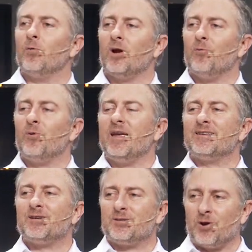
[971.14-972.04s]
what are we
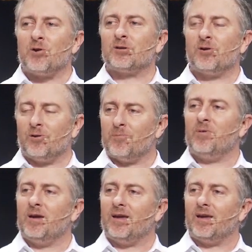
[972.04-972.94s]
as a church going to
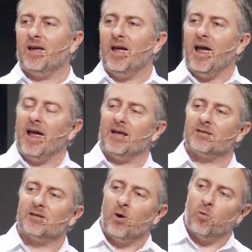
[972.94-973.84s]
be
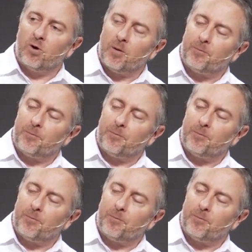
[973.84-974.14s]
as we're